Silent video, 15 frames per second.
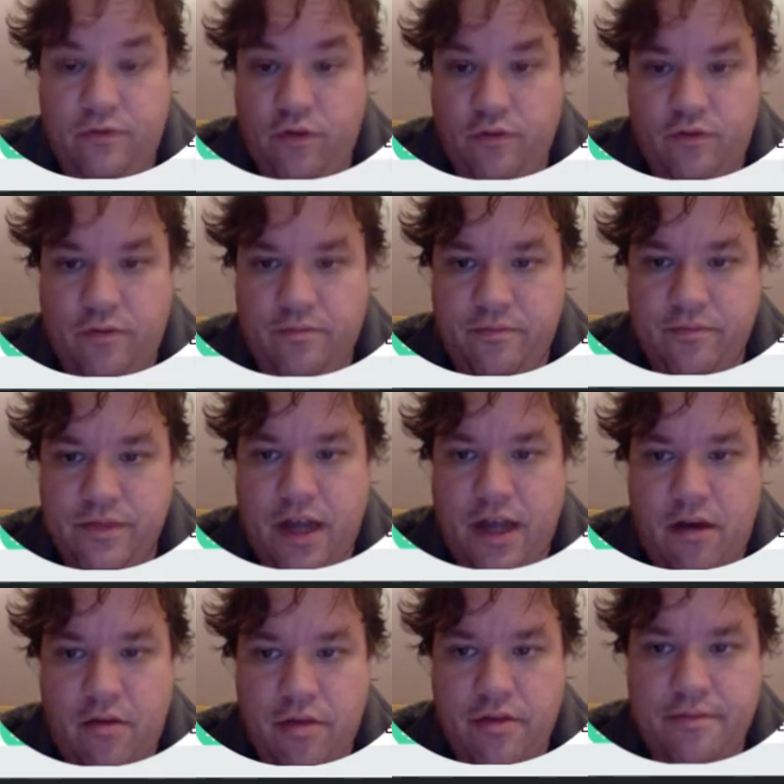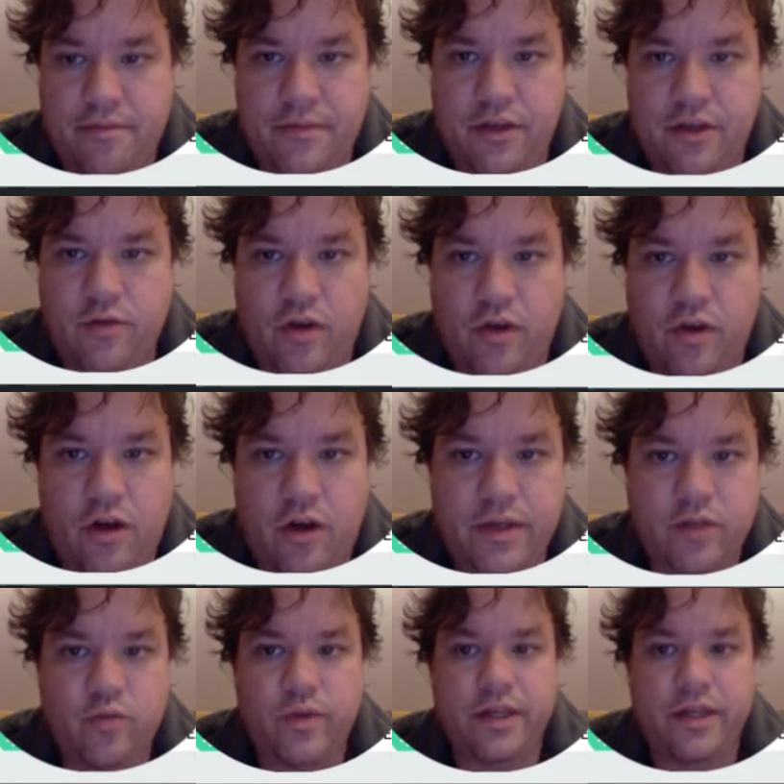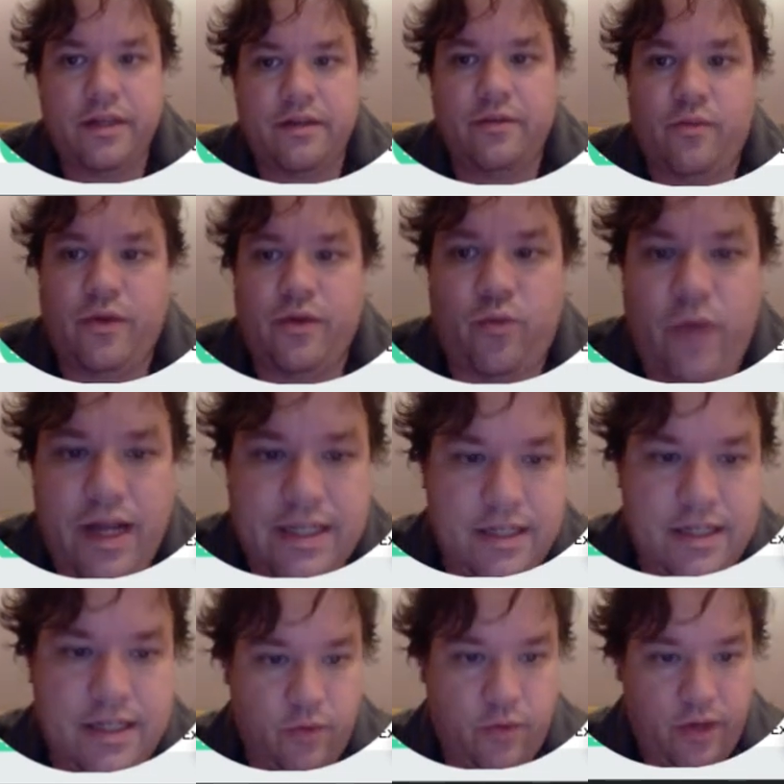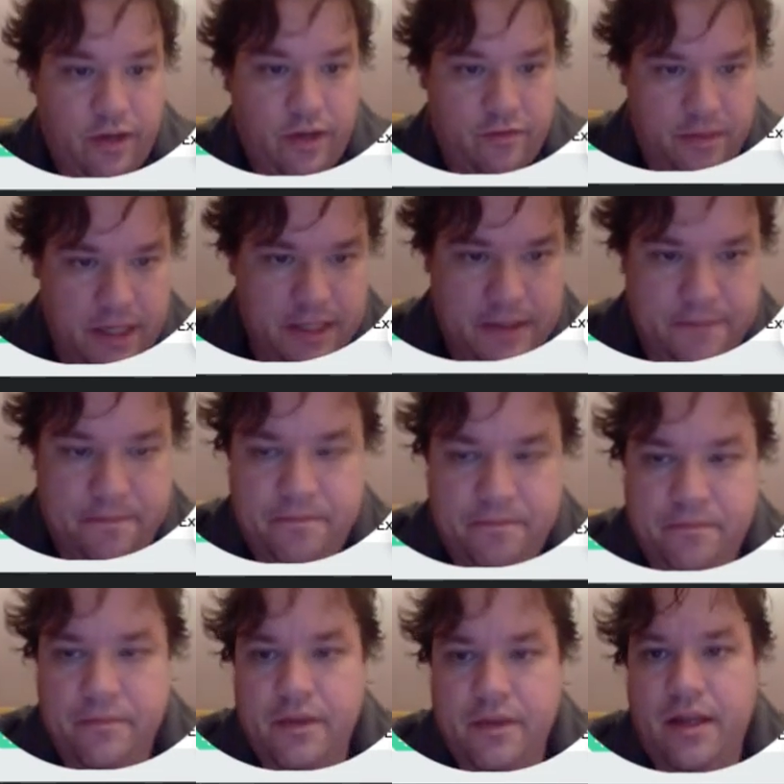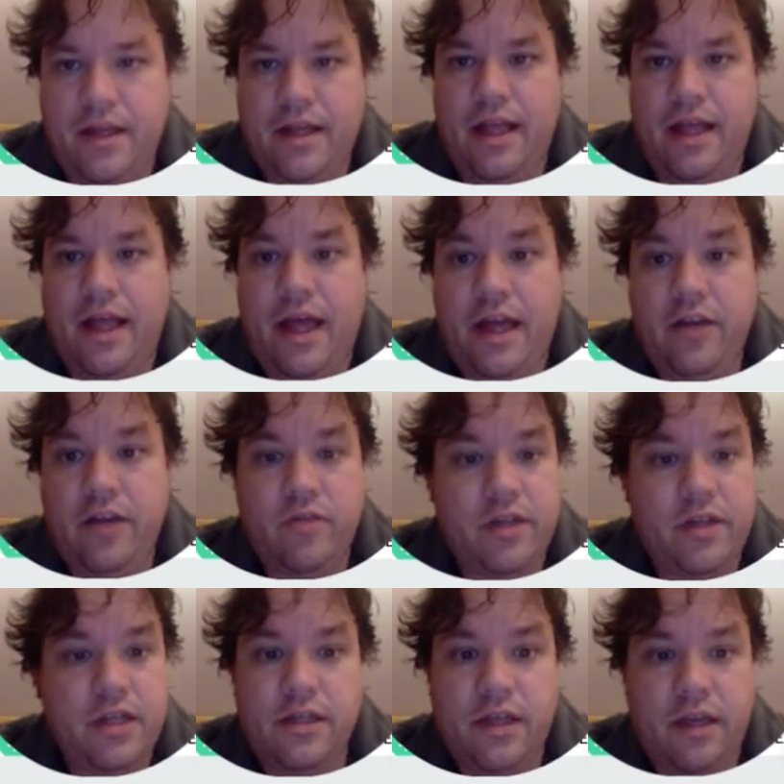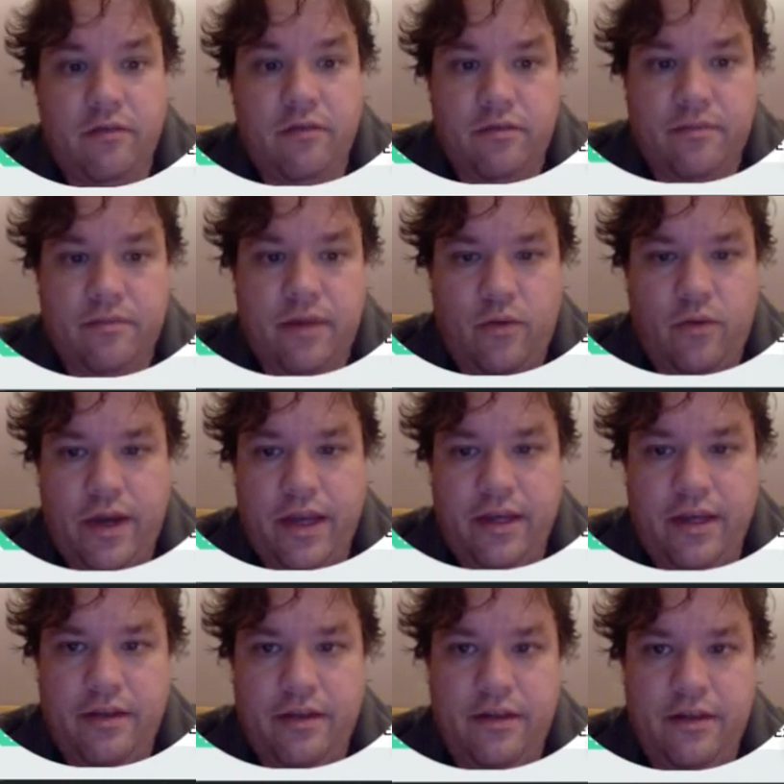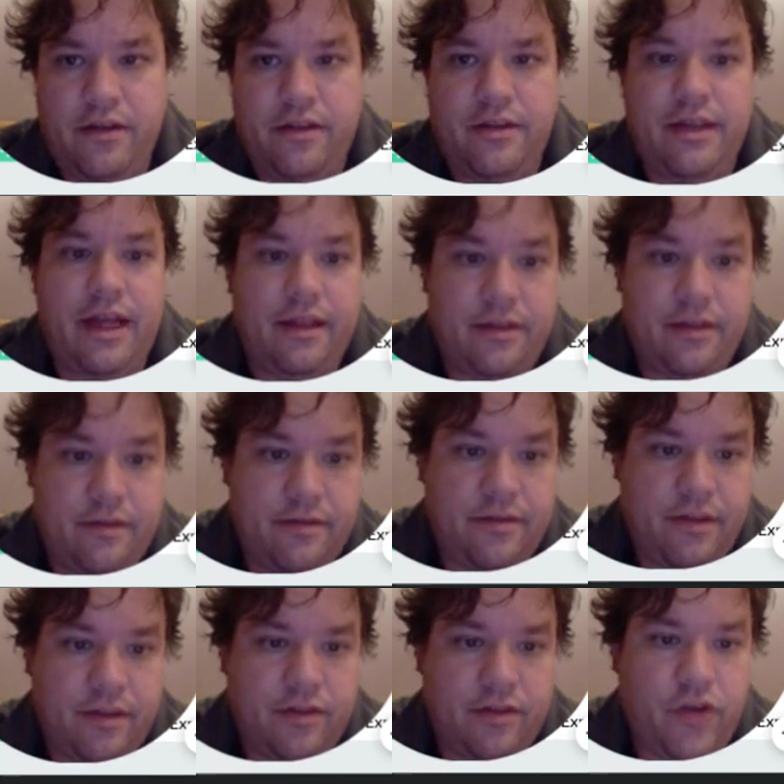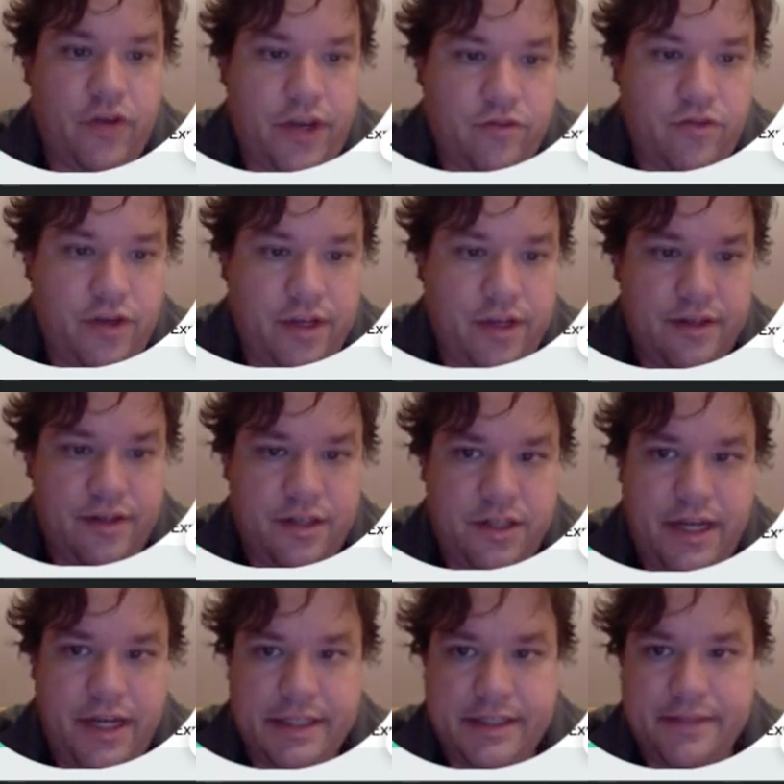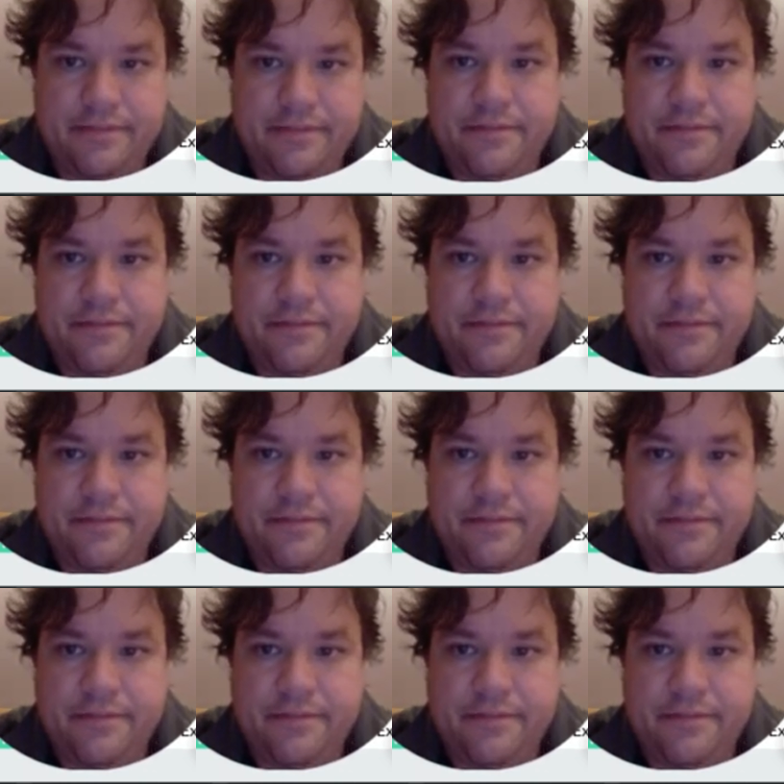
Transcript: from South, you will always win when West has the queen of spades. And you didn't give away that 3 and 3 chance.